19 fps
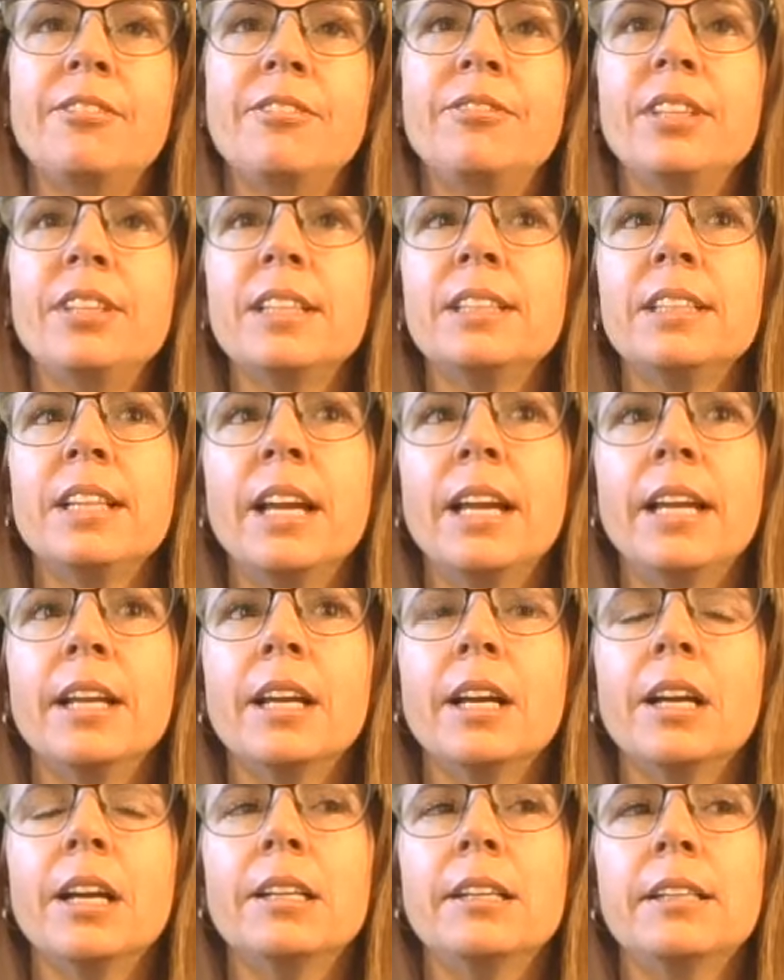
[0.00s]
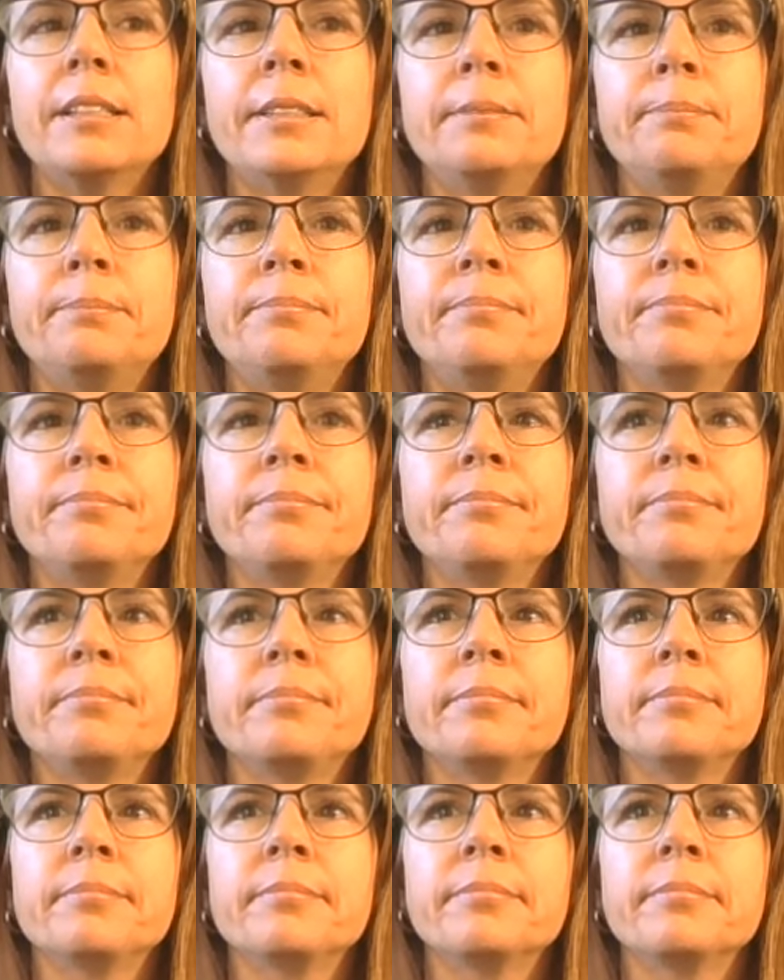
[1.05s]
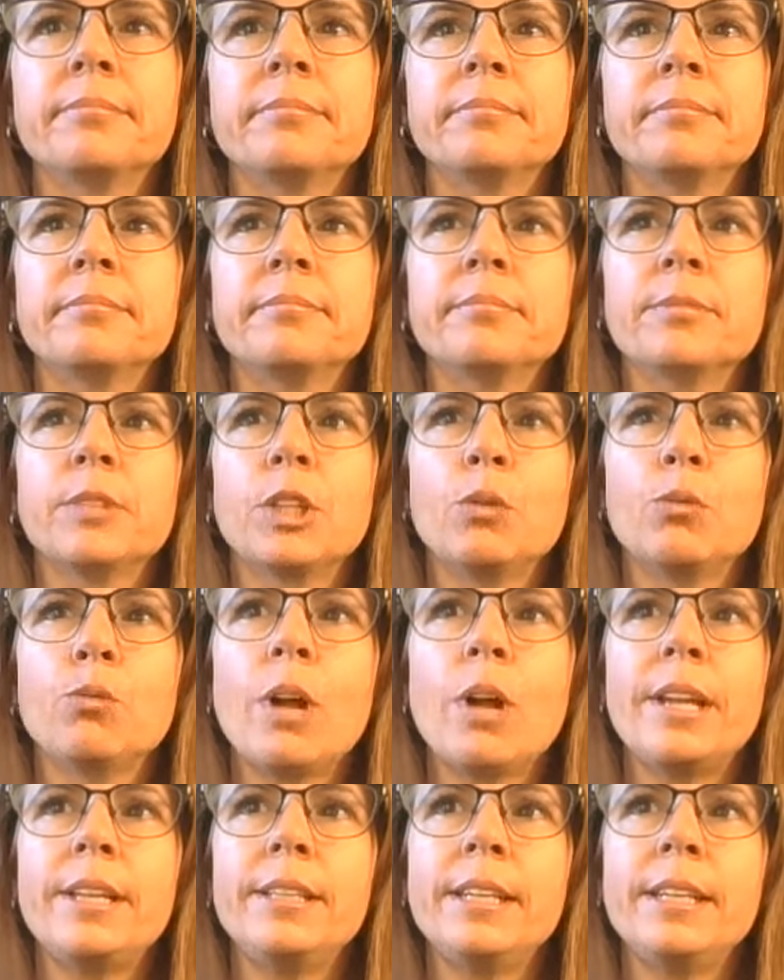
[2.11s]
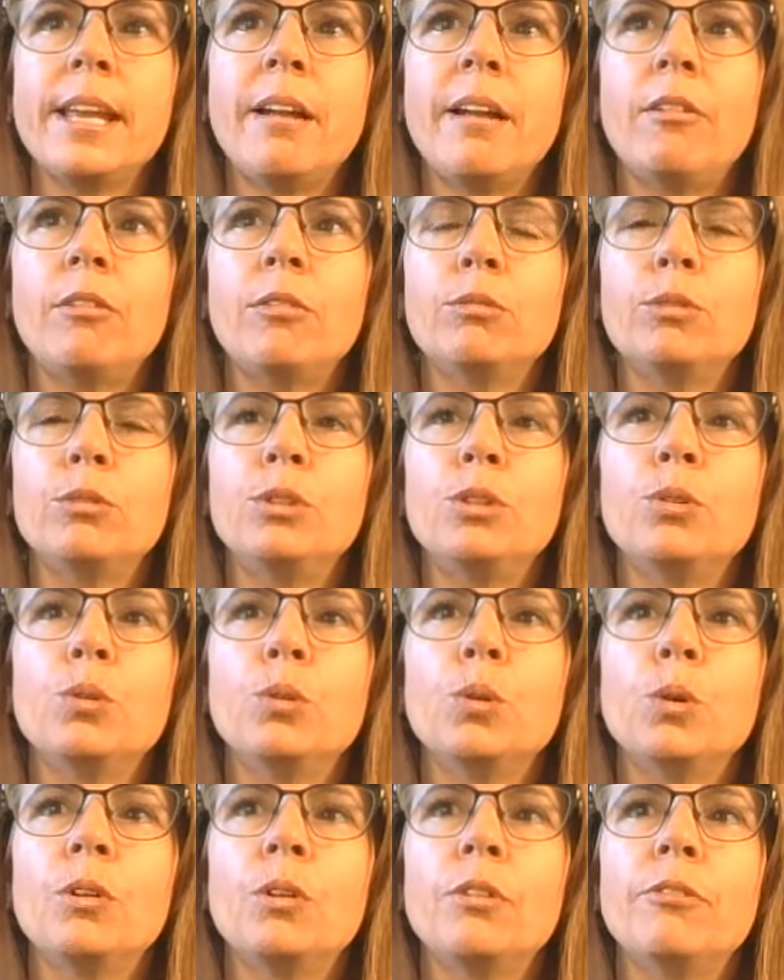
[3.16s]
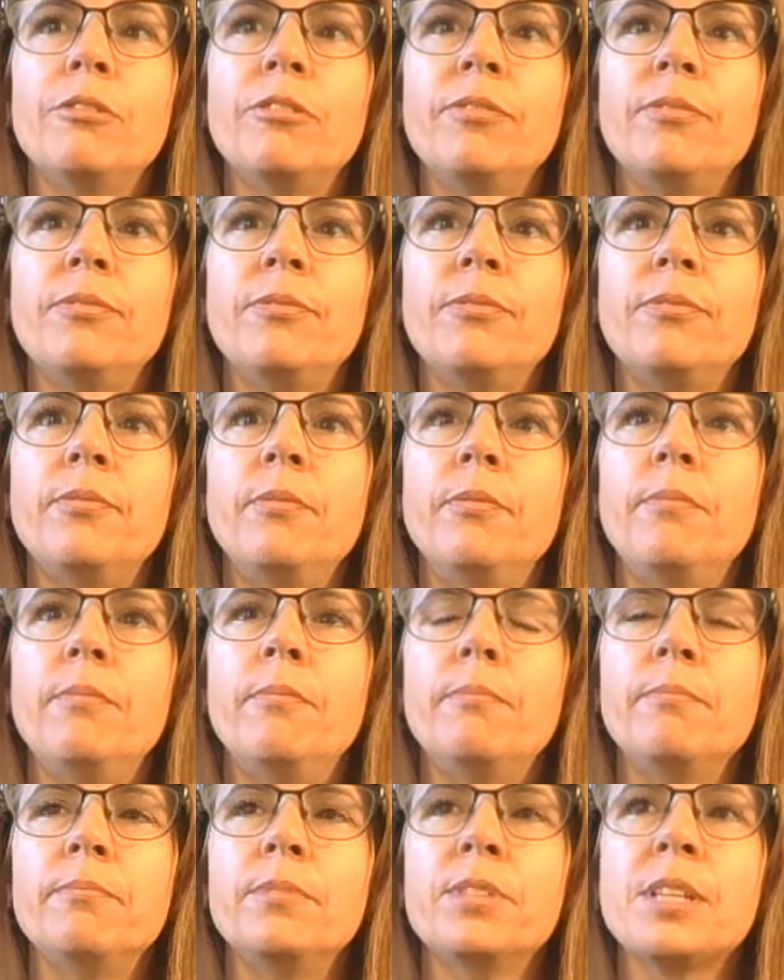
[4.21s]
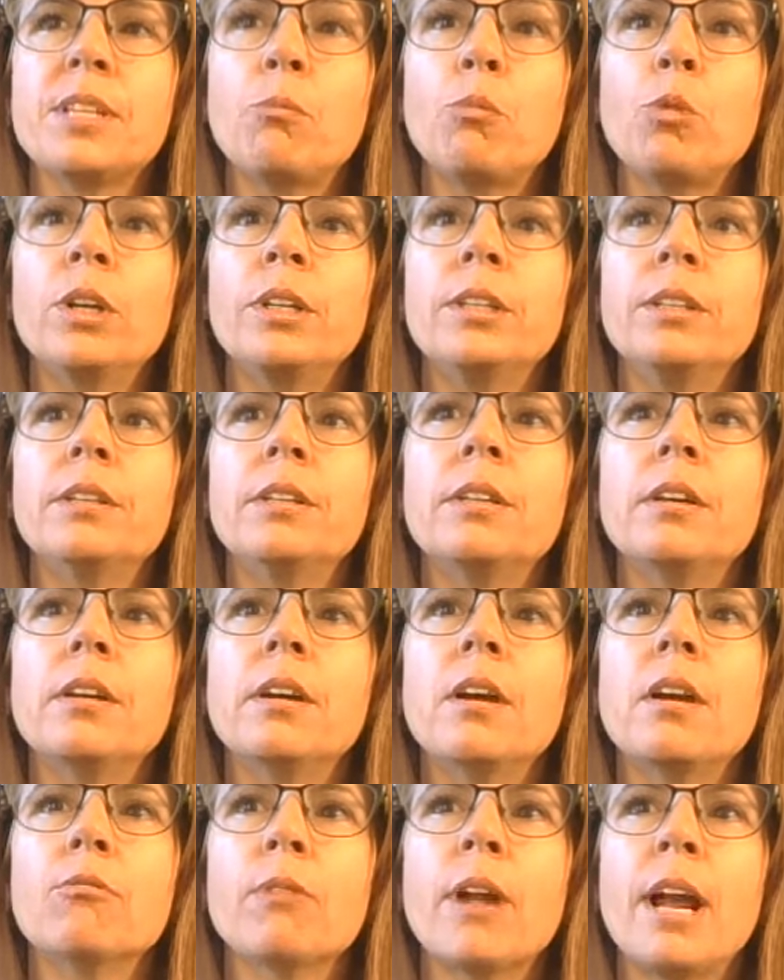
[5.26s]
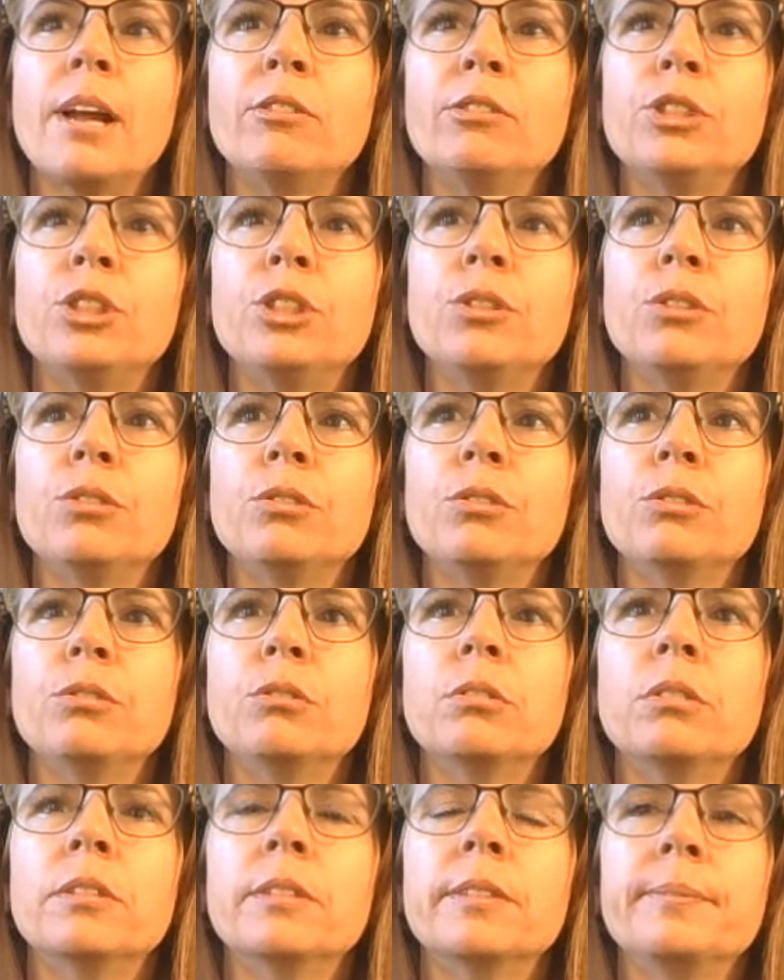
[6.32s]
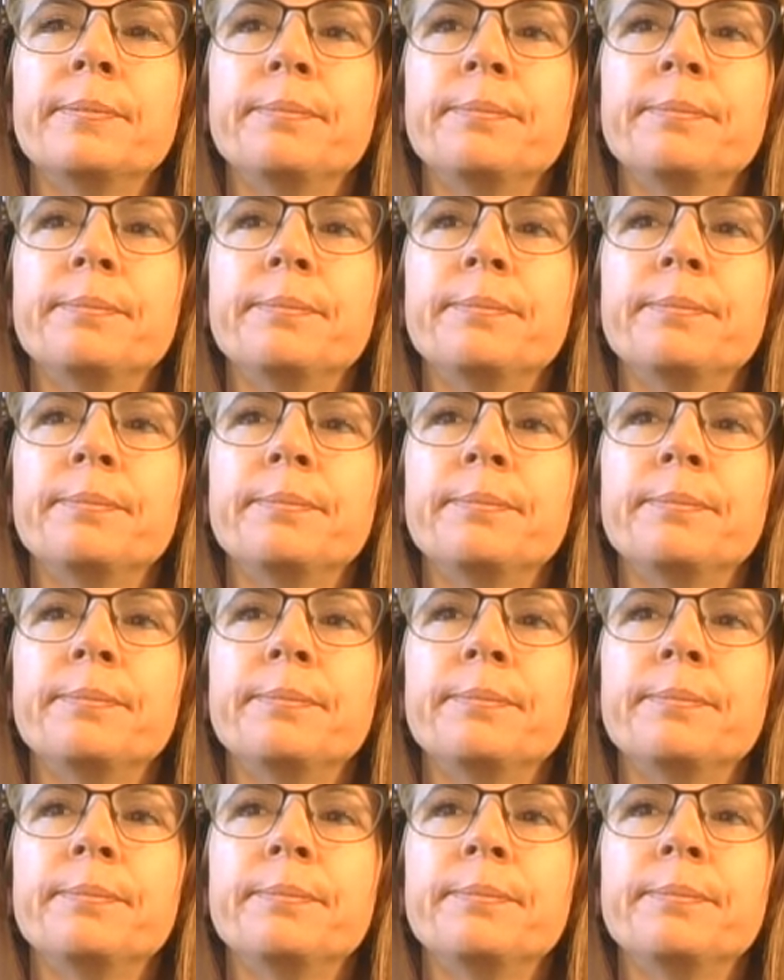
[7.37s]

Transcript: I feel like um, right now you, someone around you,